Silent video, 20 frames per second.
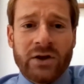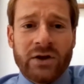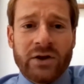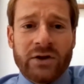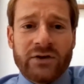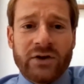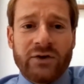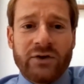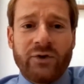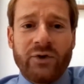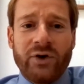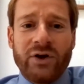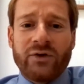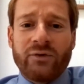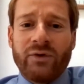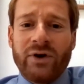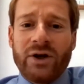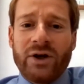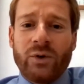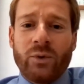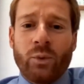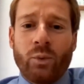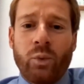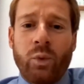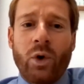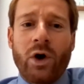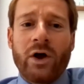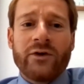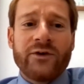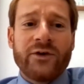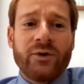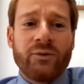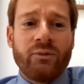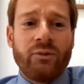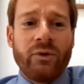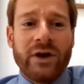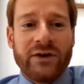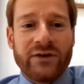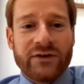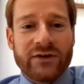So Teresa, really, what's the
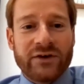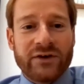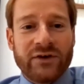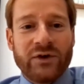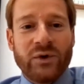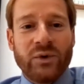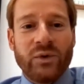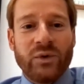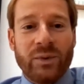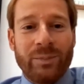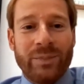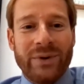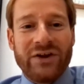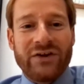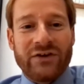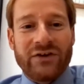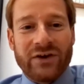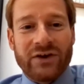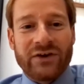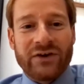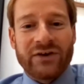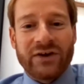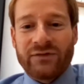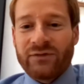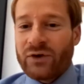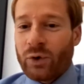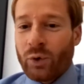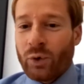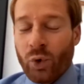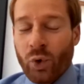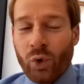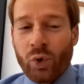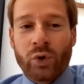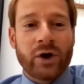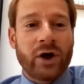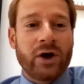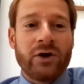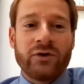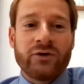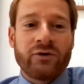risk to the business if it all
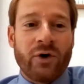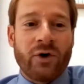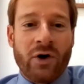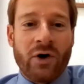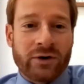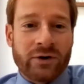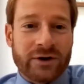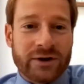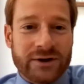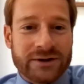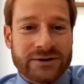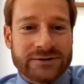goes wrong?